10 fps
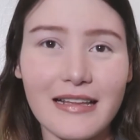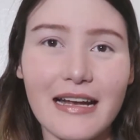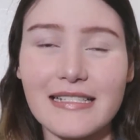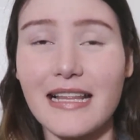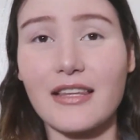and
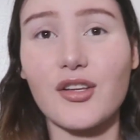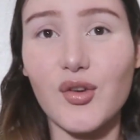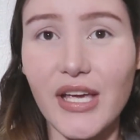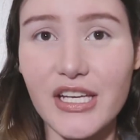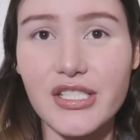I'd say, like, the
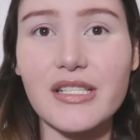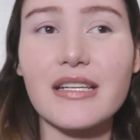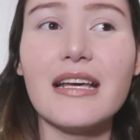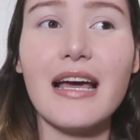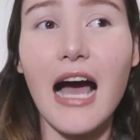location.
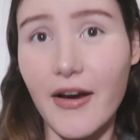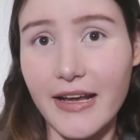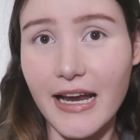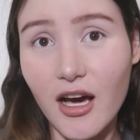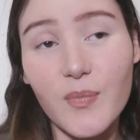How
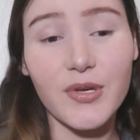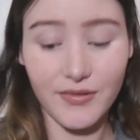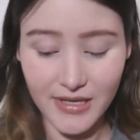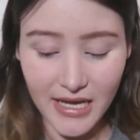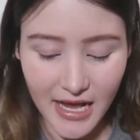can I help
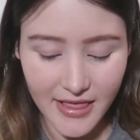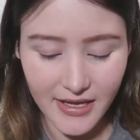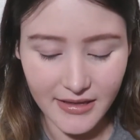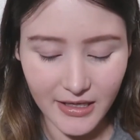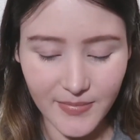you? And
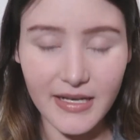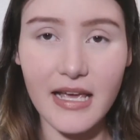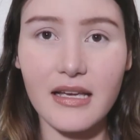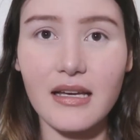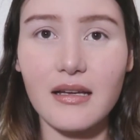then they'd be
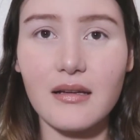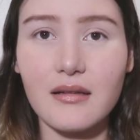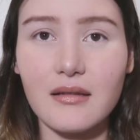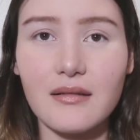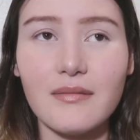like,
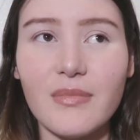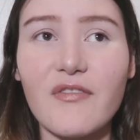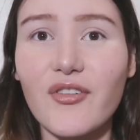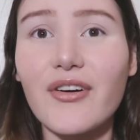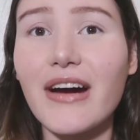
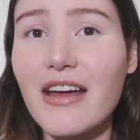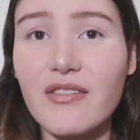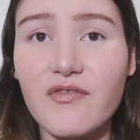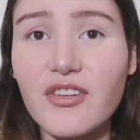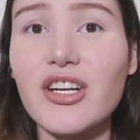before I
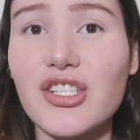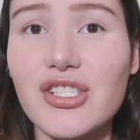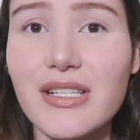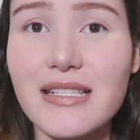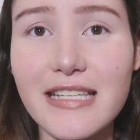even finish
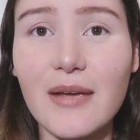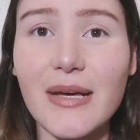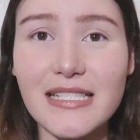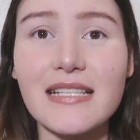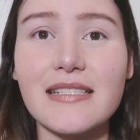saying
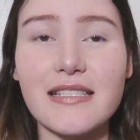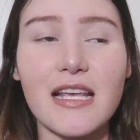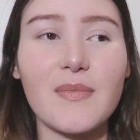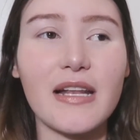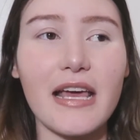my sentence,
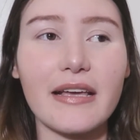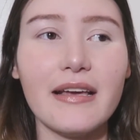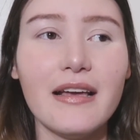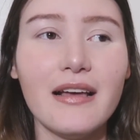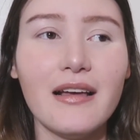they'd be like,
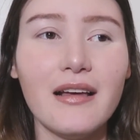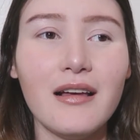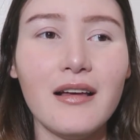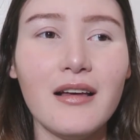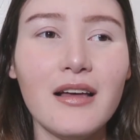
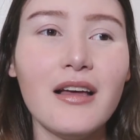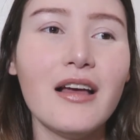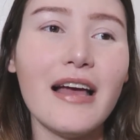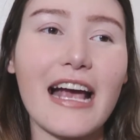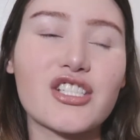
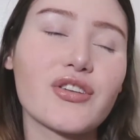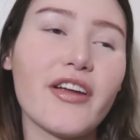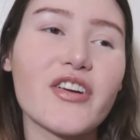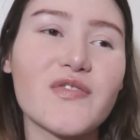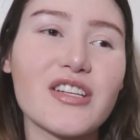extra
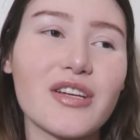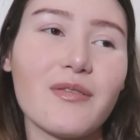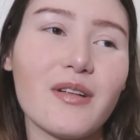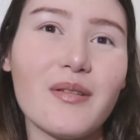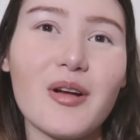large
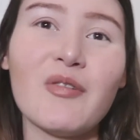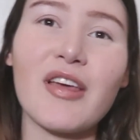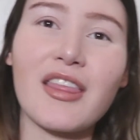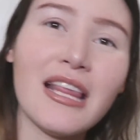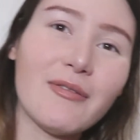veggie, blah, blah, blah,
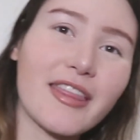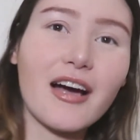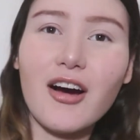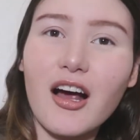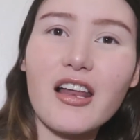with,
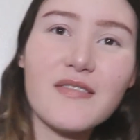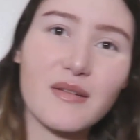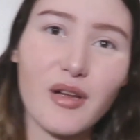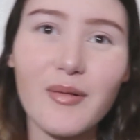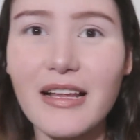without olives,
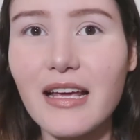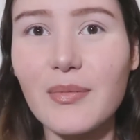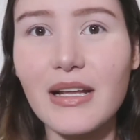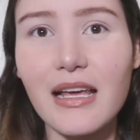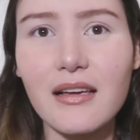and blah, blah, and
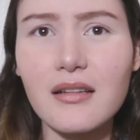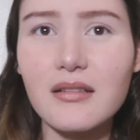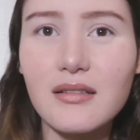I'd be like,